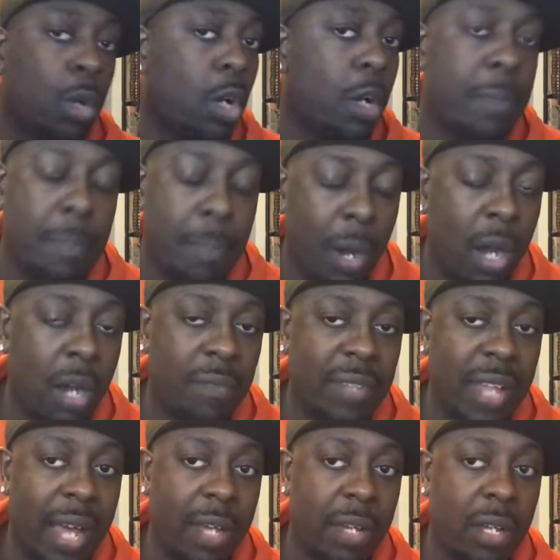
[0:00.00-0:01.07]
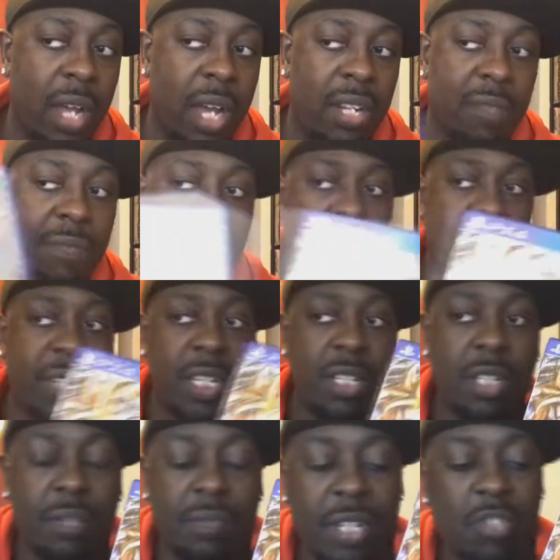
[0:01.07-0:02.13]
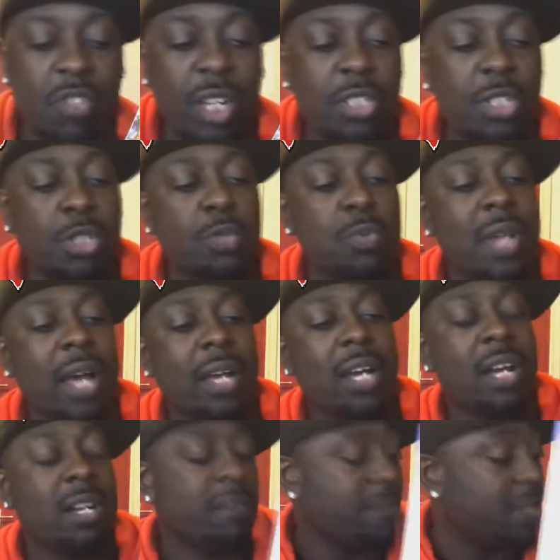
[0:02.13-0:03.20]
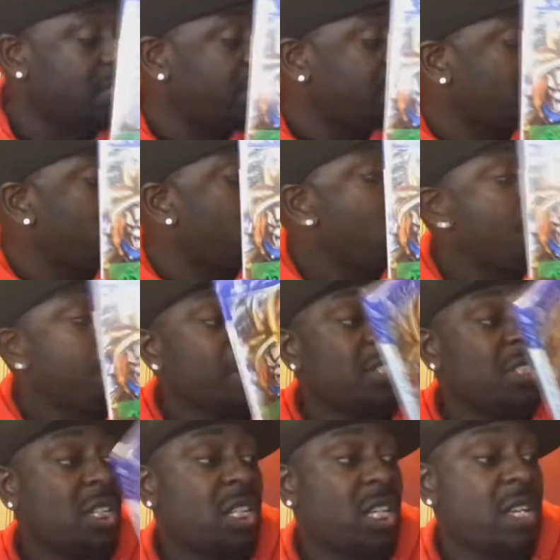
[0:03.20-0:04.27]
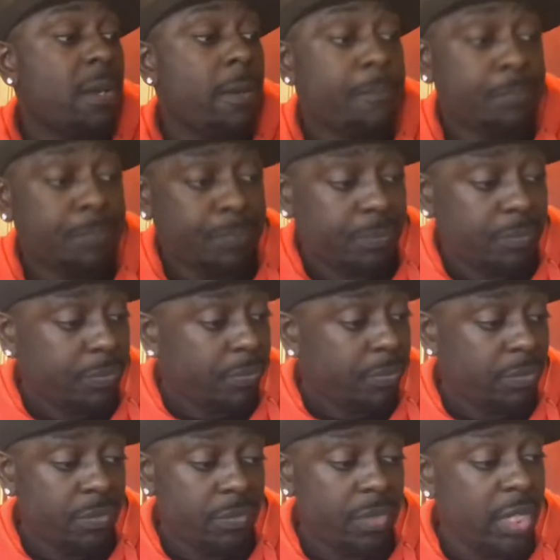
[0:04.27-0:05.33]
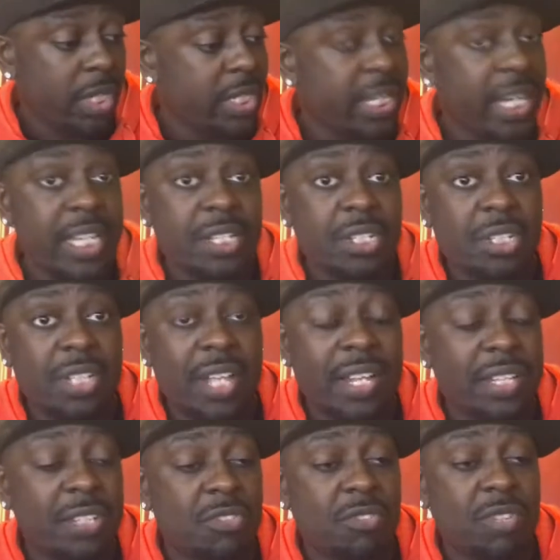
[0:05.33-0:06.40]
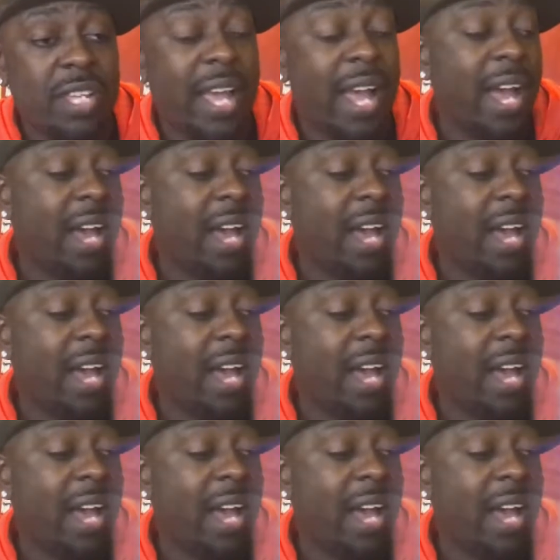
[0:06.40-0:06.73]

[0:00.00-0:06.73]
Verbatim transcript: not going to be part of that kind of thing. If they if they try to do that kind of thing, yeah. So basically, they just literally